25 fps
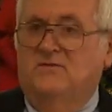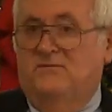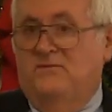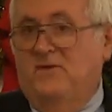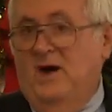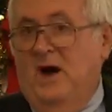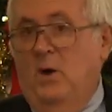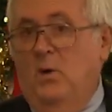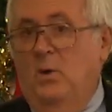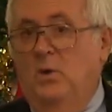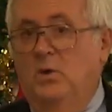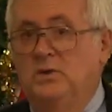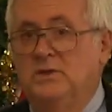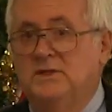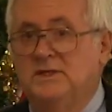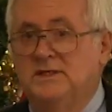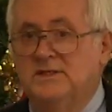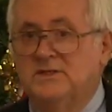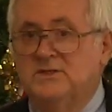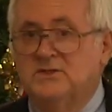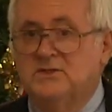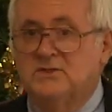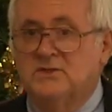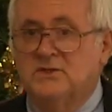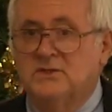
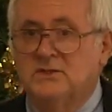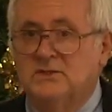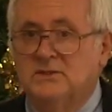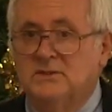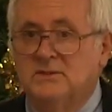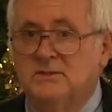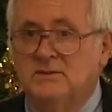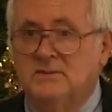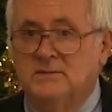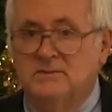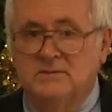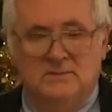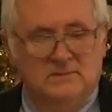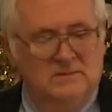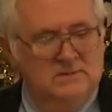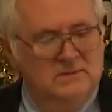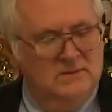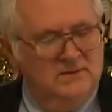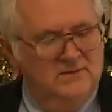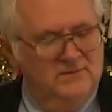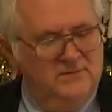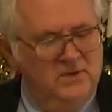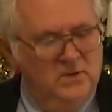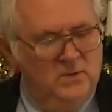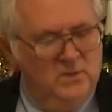foulness,
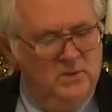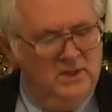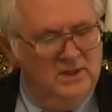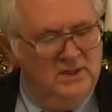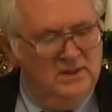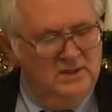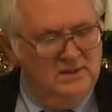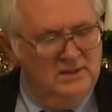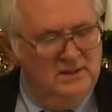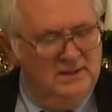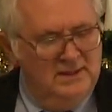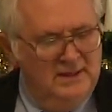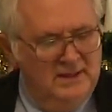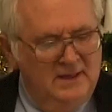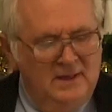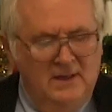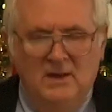if you will.